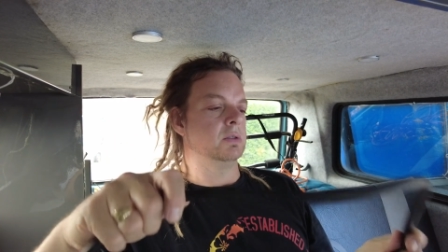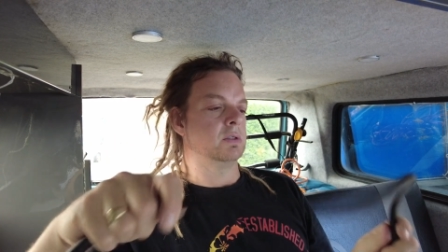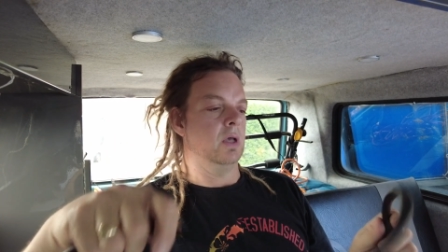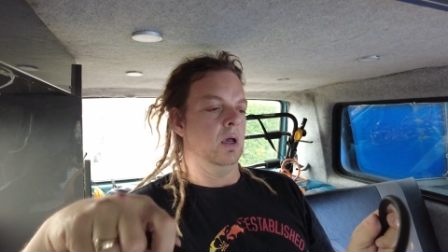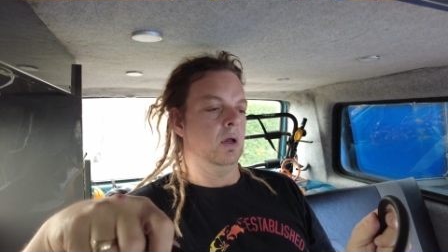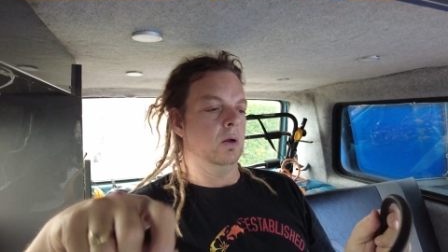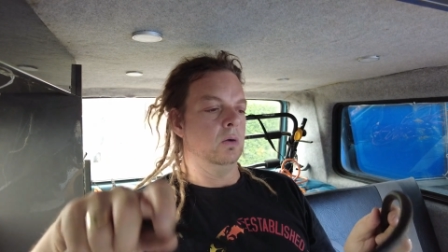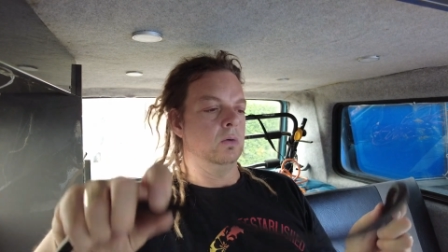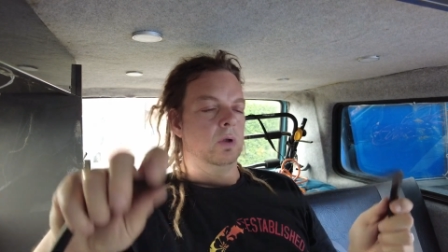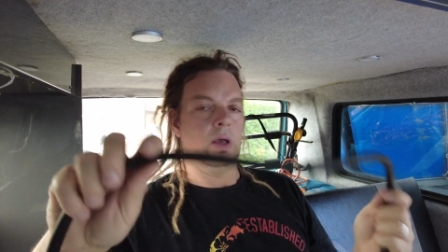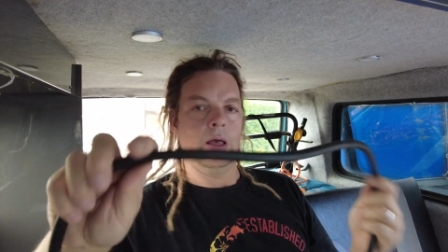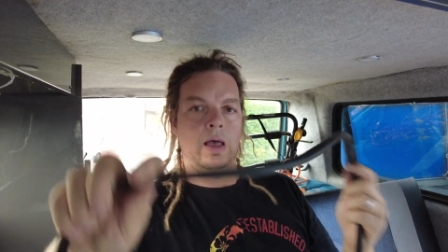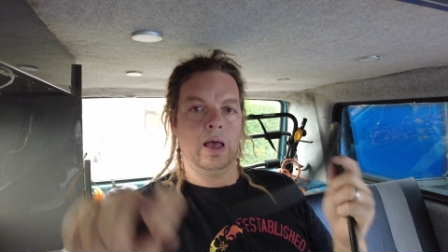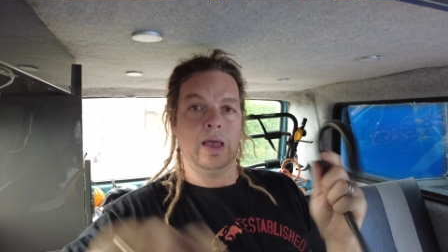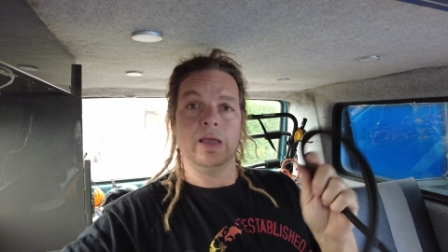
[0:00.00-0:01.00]
So
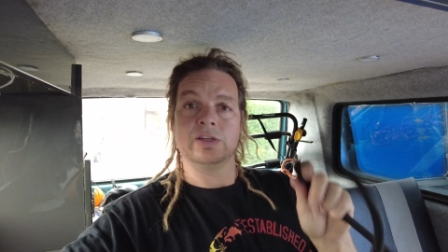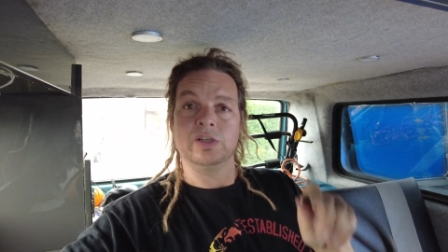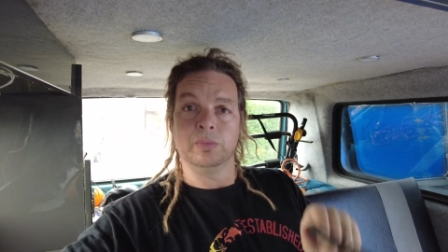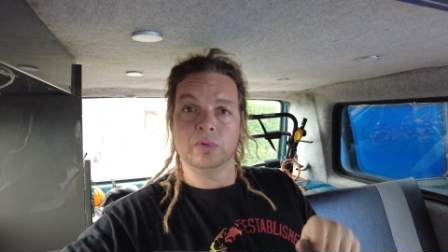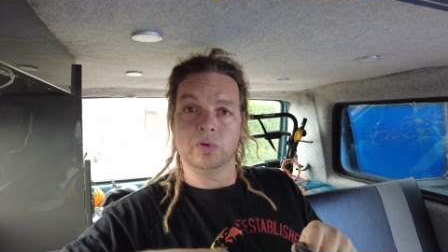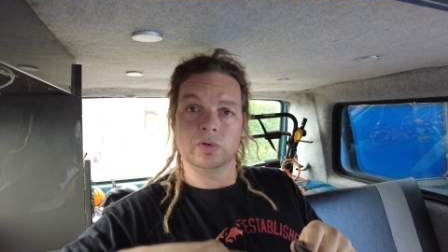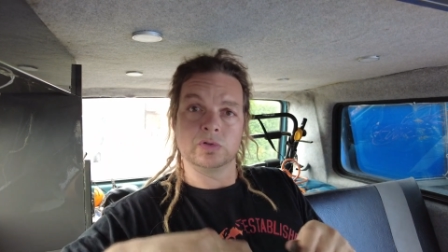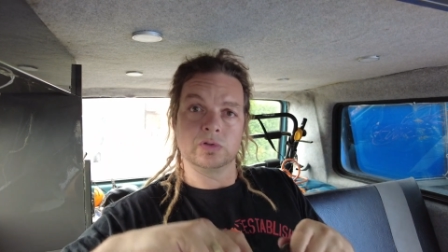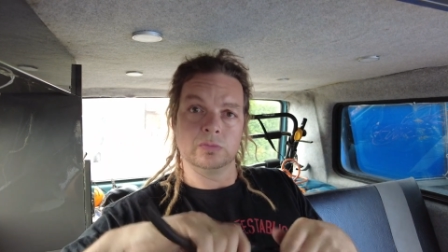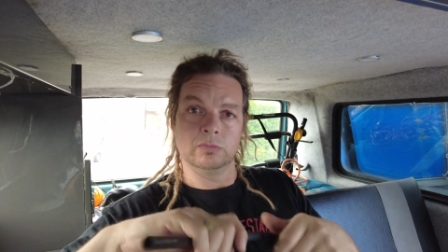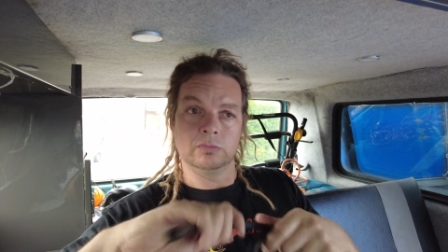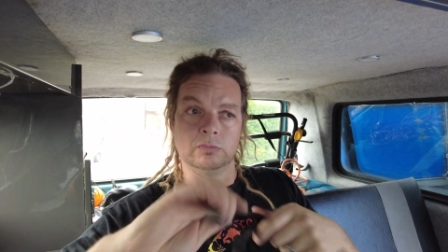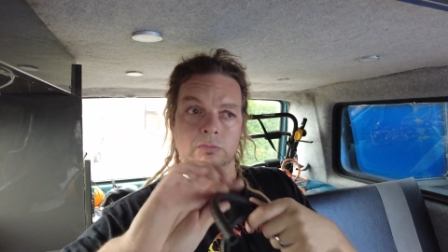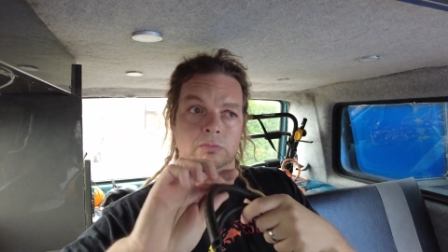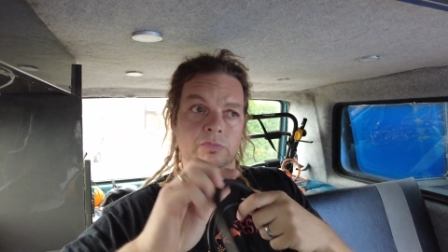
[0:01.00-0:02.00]
uh, I actually bought
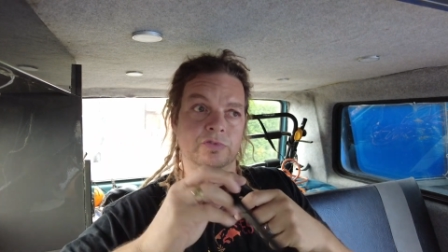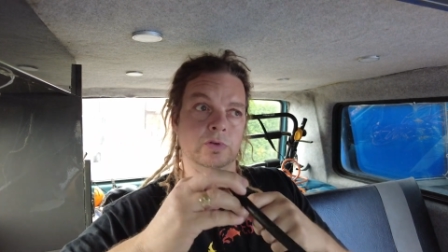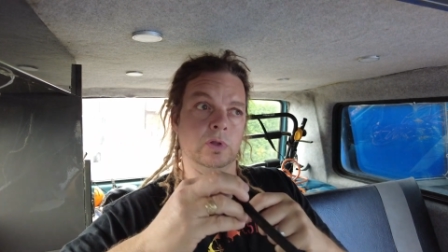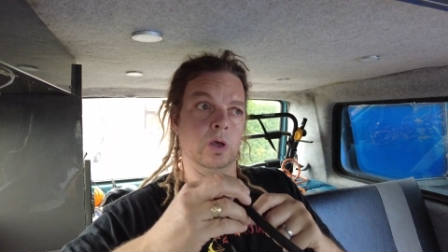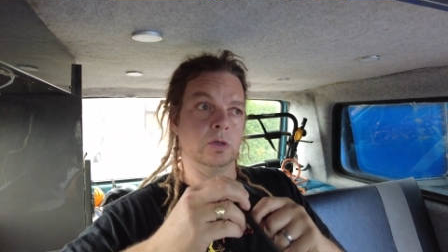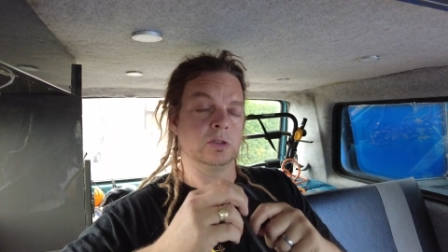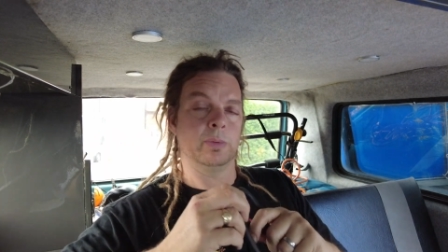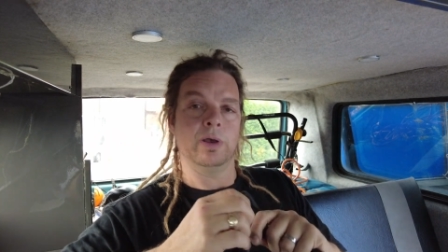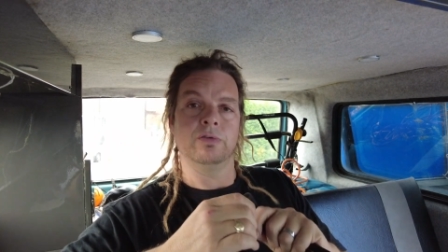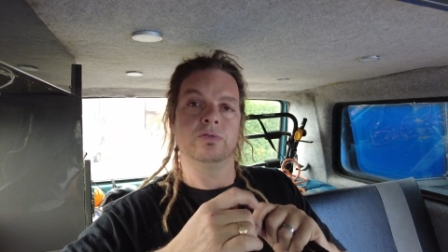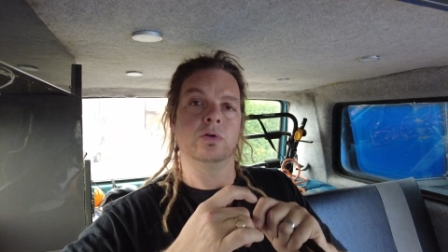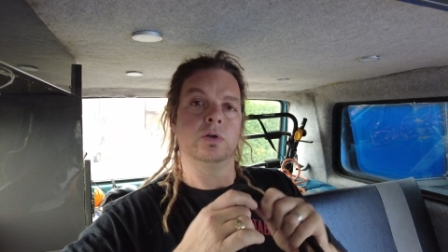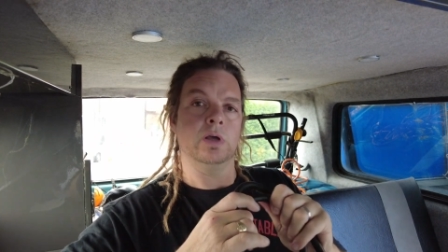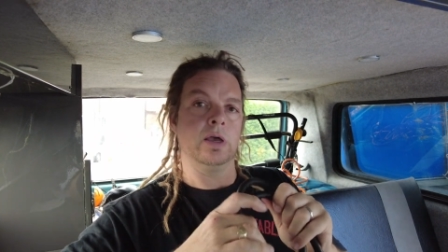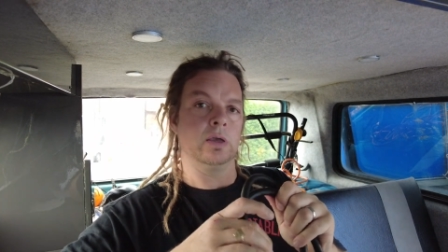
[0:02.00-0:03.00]
some fuel hose about a
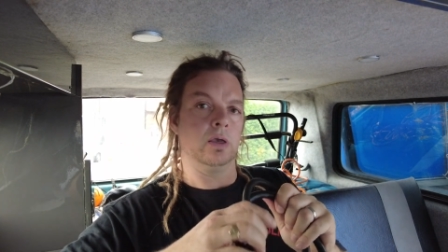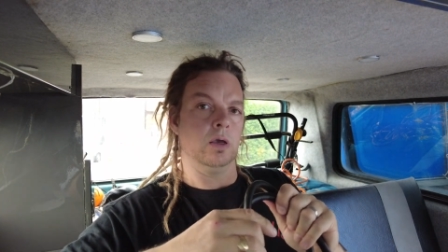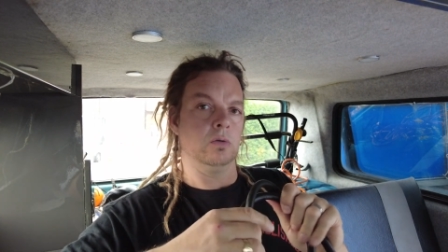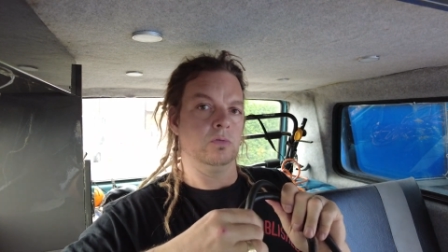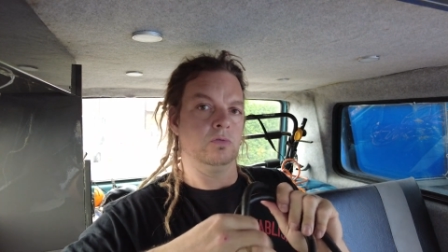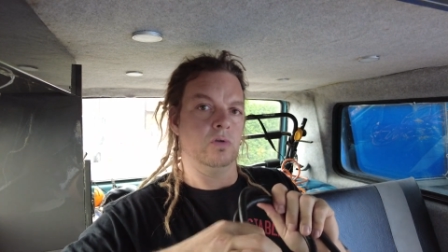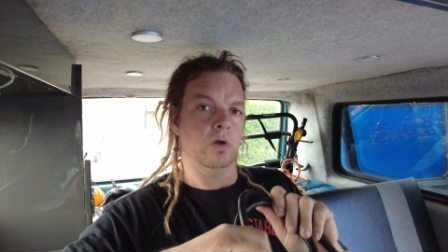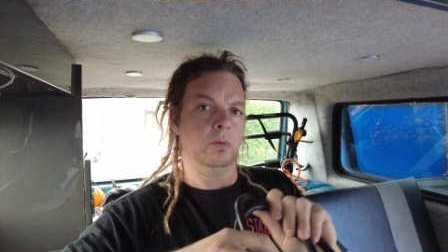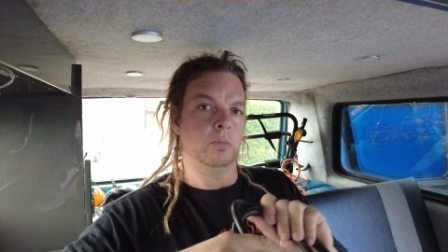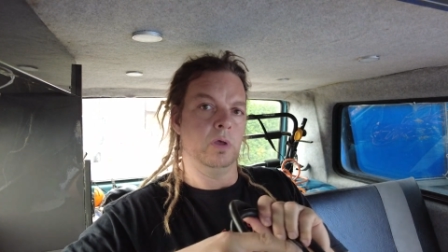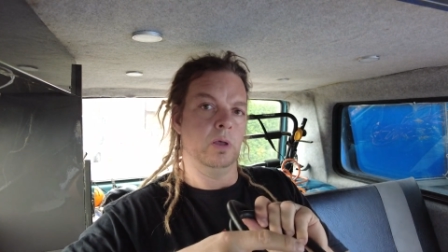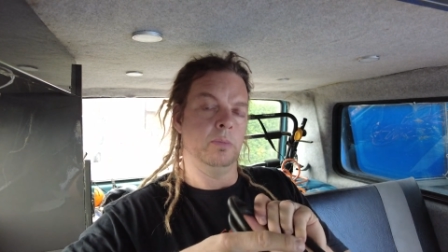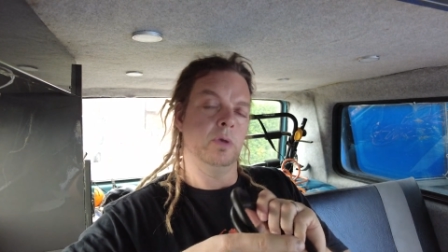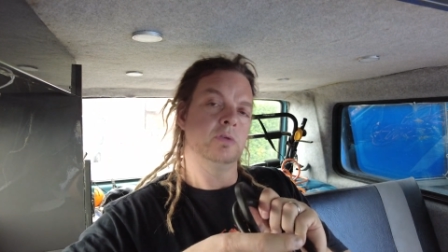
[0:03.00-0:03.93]
fortnight ago from uh,